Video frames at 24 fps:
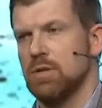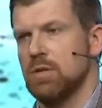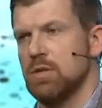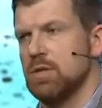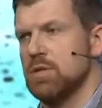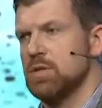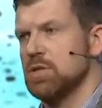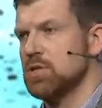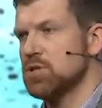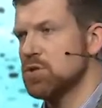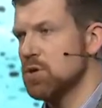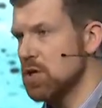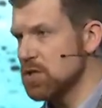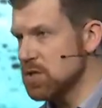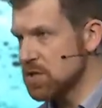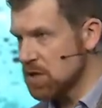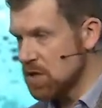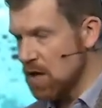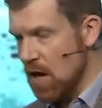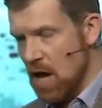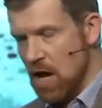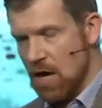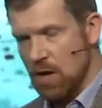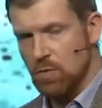to trust
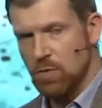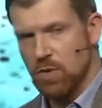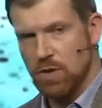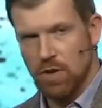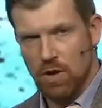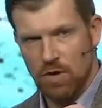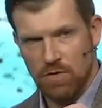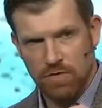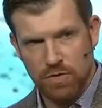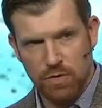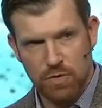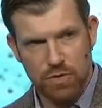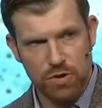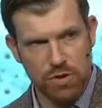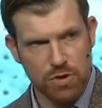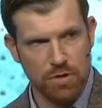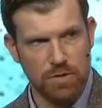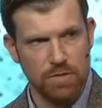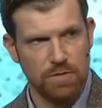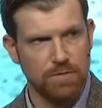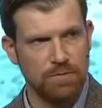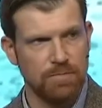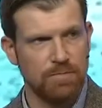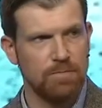God with our future
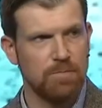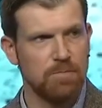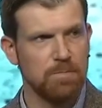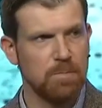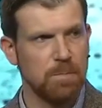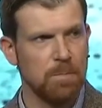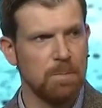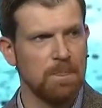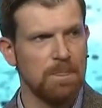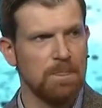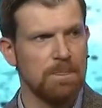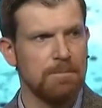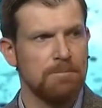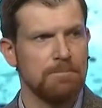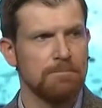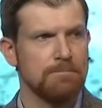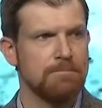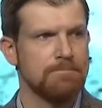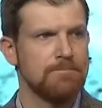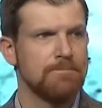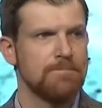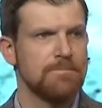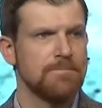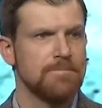
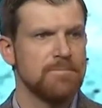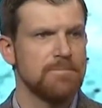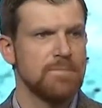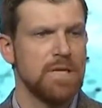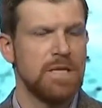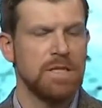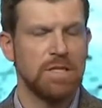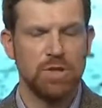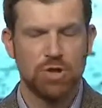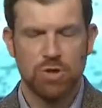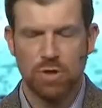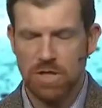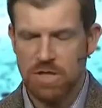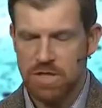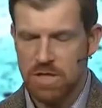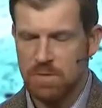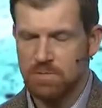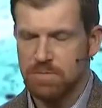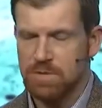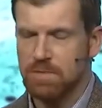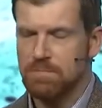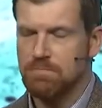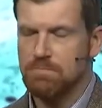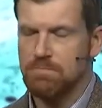and entrust
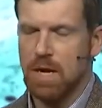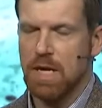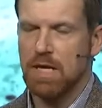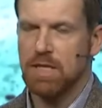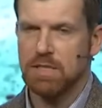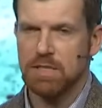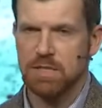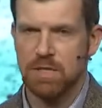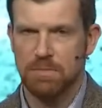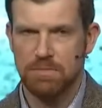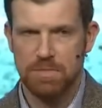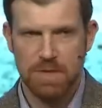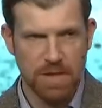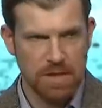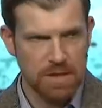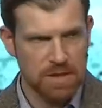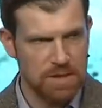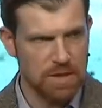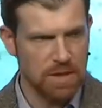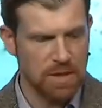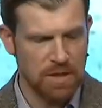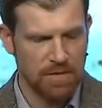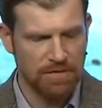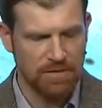Him to make something
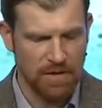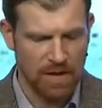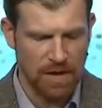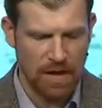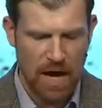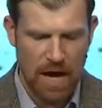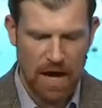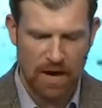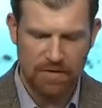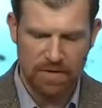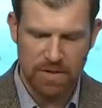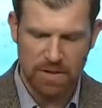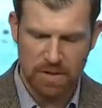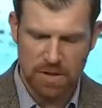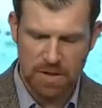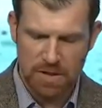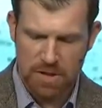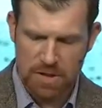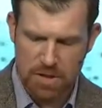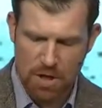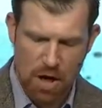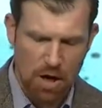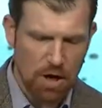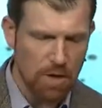significant out of it. So let's
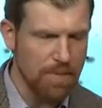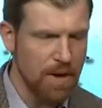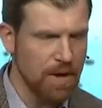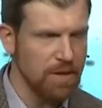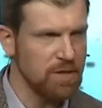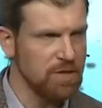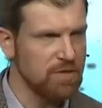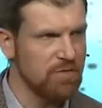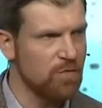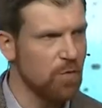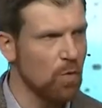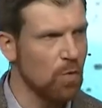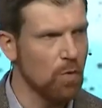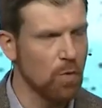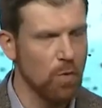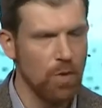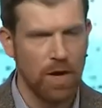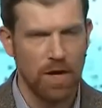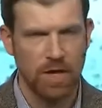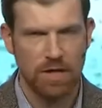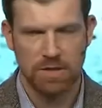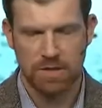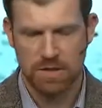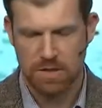talk about these four
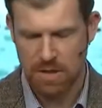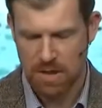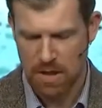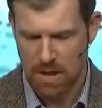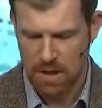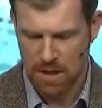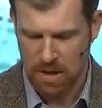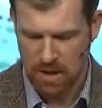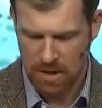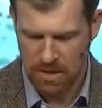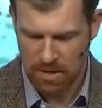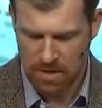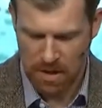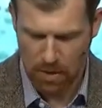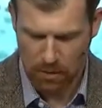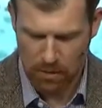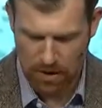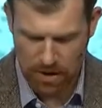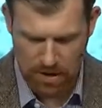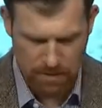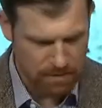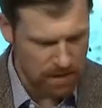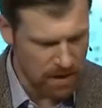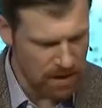ways that we
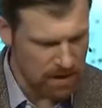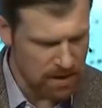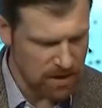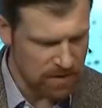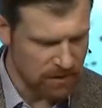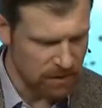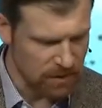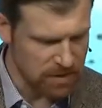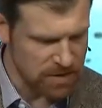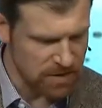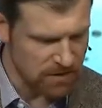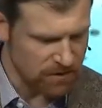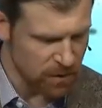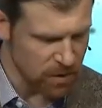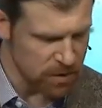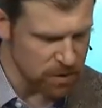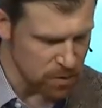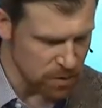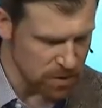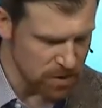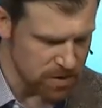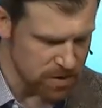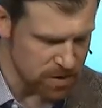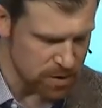can make a difference. The first
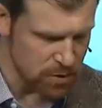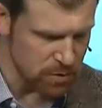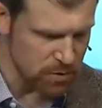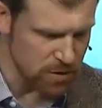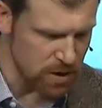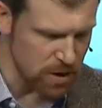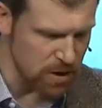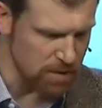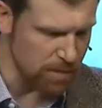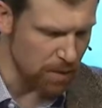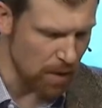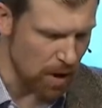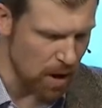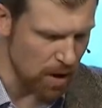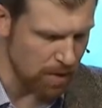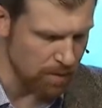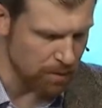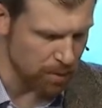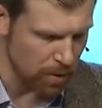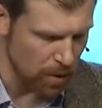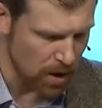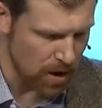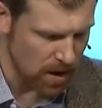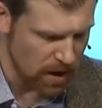one is to keep on
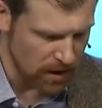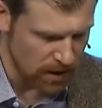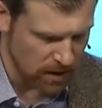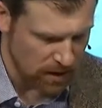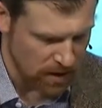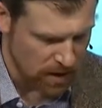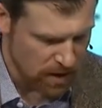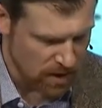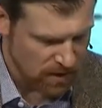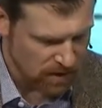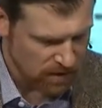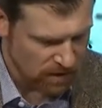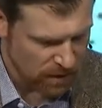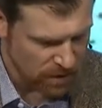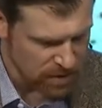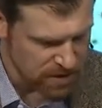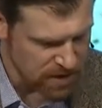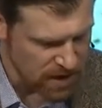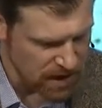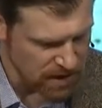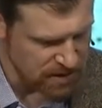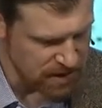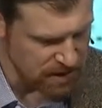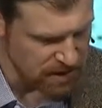praying. Verse
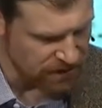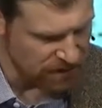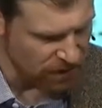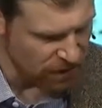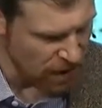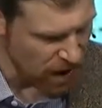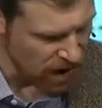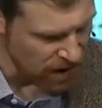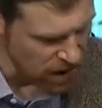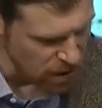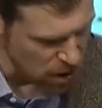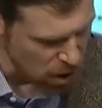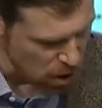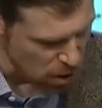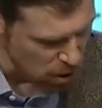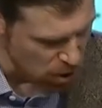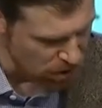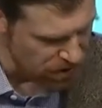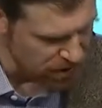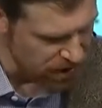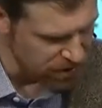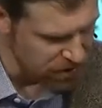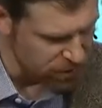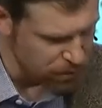19, for I know
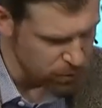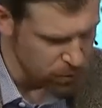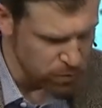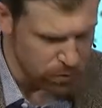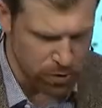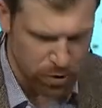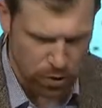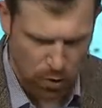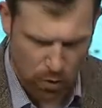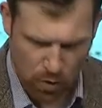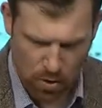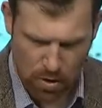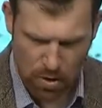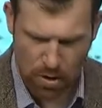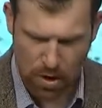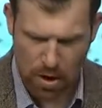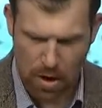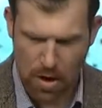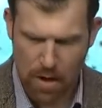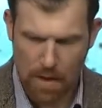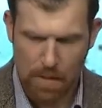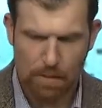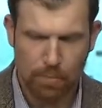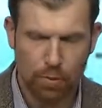that through your
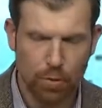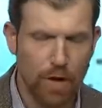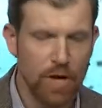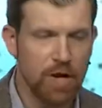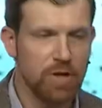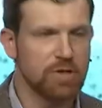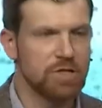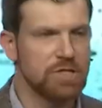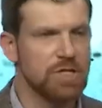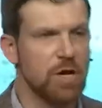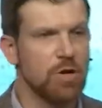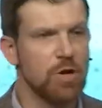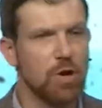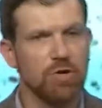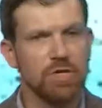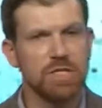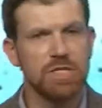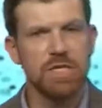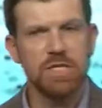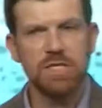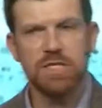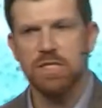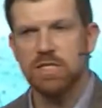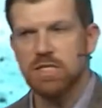prayers. Now, notice
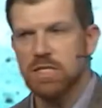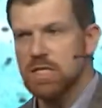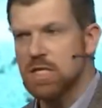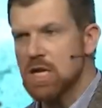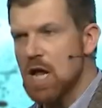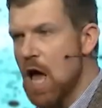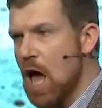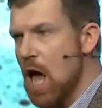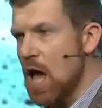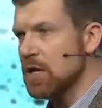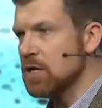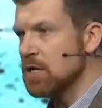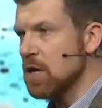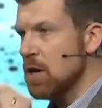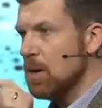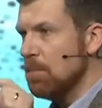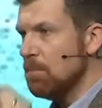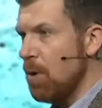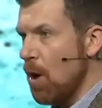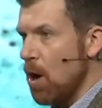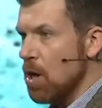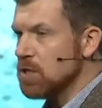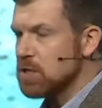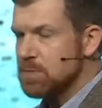this is not
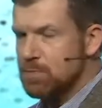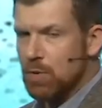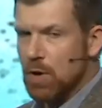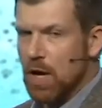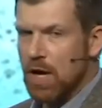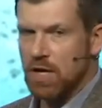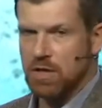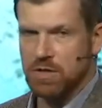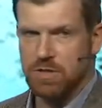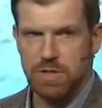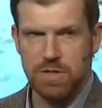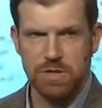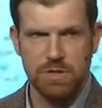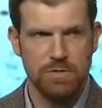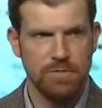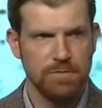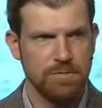Paul's prayers.